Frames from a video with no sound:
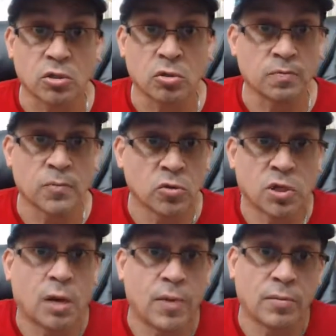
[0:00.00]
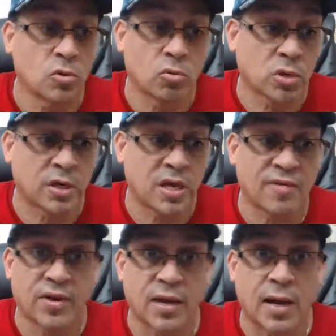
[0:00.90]
You thought maybe you were going to
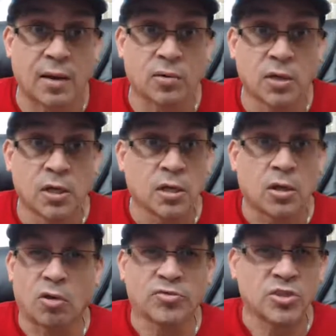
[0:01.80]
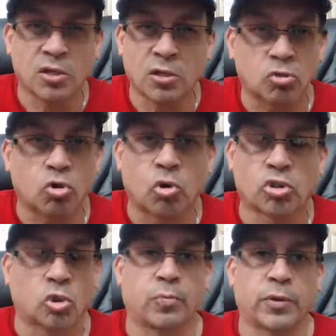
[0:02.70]
never get out. And all of a sudden the
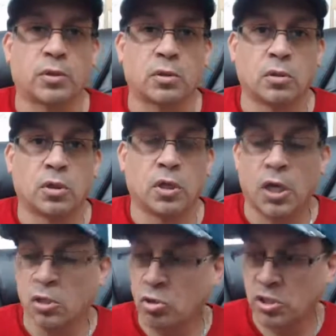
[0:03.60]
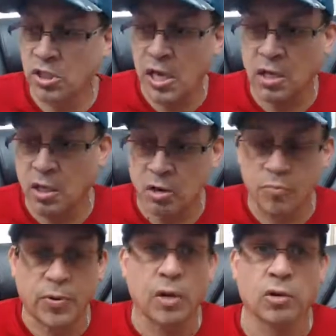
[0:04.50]
doors open and you're standing there. You
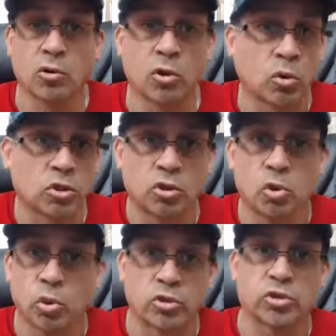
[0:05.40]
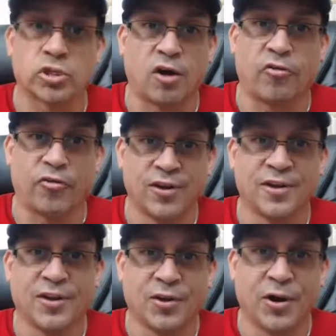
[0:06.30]
probably don't know what to do with yourself,
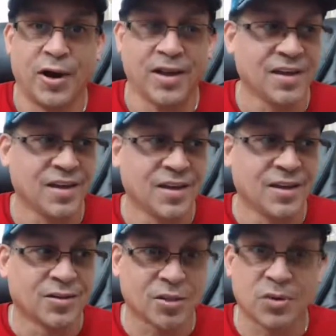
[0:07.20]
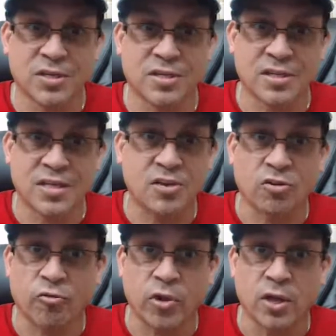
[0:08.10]
right? If somebody says, hey,
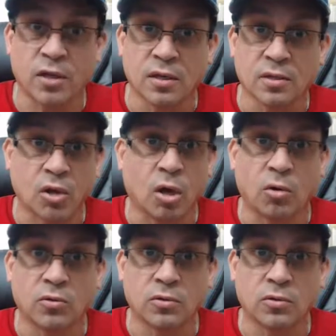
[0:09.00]
you're free, go.